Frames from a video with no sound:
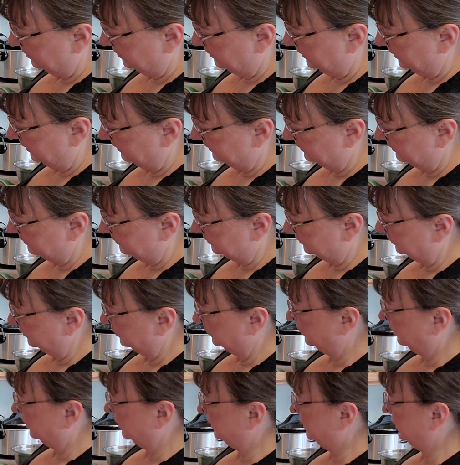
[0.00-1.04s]
thing to turn
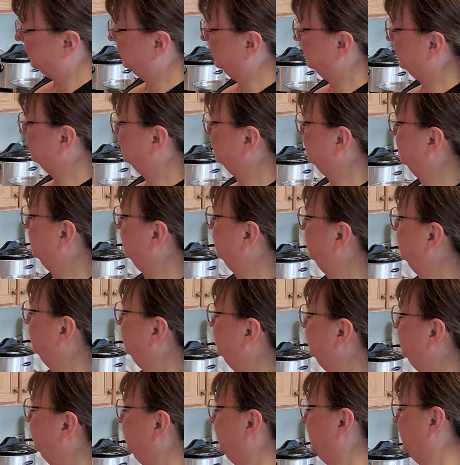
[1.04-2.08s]
on here.
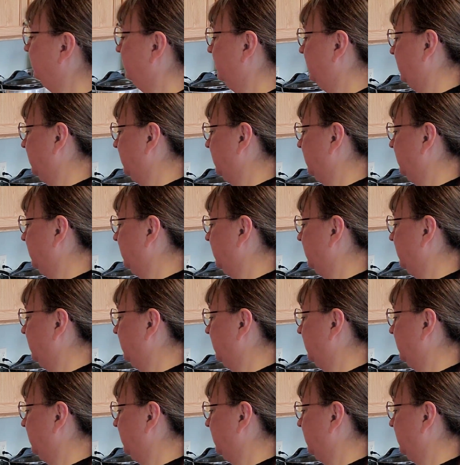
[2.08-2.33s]
There you